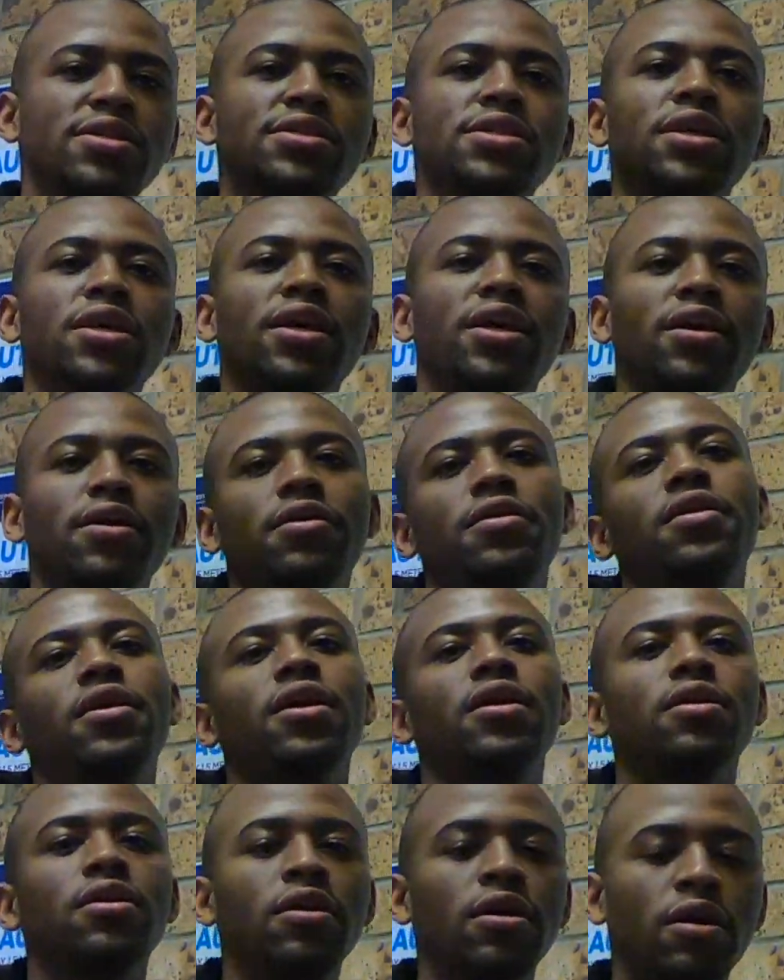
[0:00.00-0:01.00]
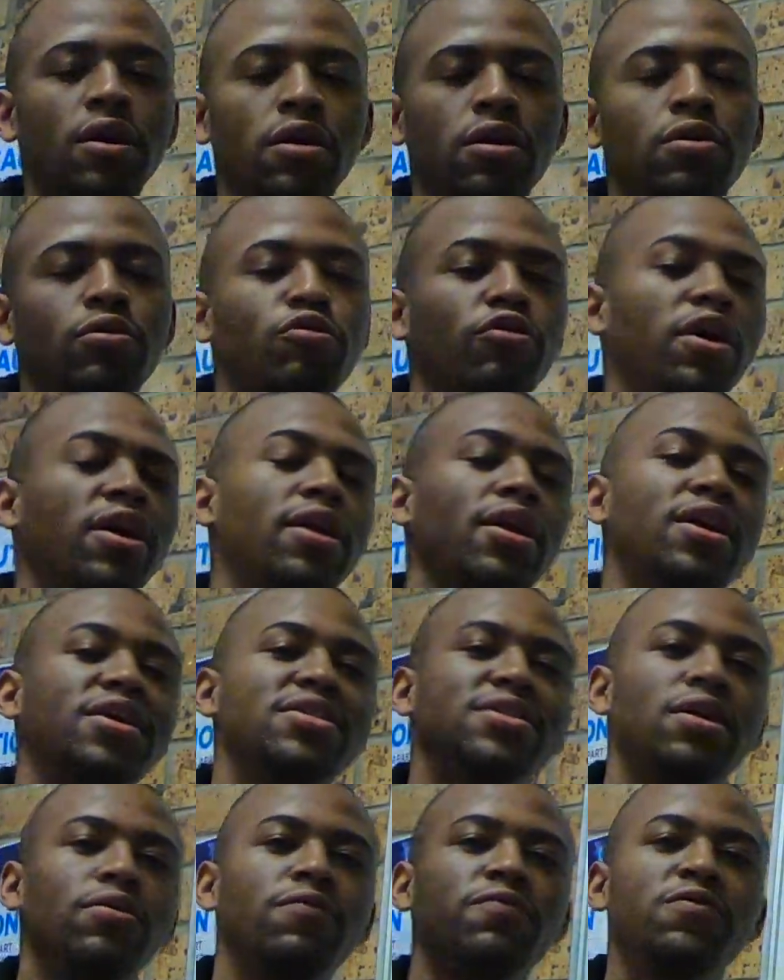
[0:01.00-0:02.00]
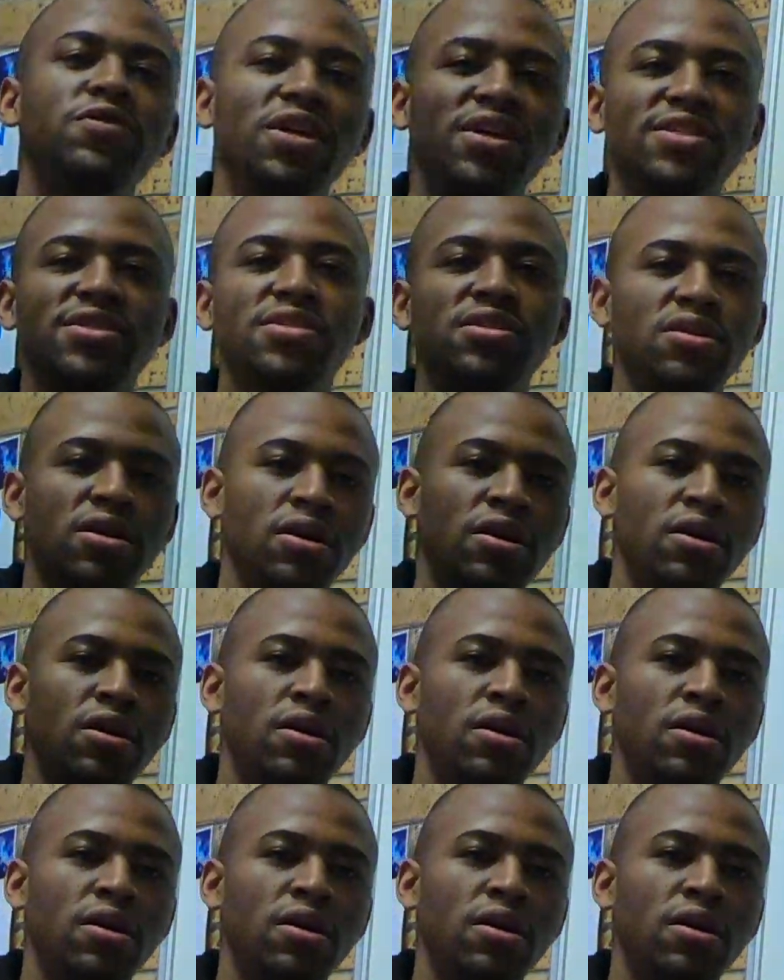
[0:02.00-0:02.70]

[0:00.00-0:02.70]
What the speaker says: that sink in, then you realize that we've just